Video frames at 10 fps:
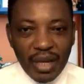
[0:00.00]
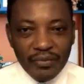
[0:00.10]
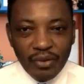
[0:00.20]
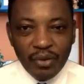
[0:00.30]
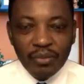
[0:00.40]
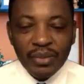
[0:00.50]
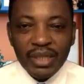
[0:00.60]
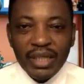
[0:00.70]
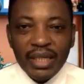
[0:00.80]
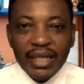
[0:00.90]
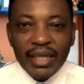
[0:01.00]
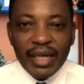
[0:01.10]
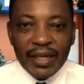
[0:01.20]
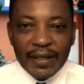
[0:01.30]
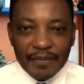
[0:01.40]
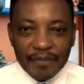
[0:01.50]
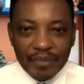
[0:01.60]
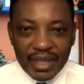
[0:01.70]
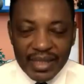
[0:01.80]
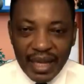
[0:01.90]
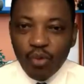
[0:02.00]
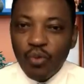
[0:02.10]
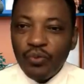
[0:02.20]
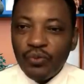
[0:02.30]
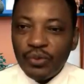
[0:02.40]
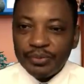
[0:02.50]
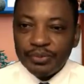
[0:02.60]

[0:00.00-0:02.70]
platform, the SCACUF,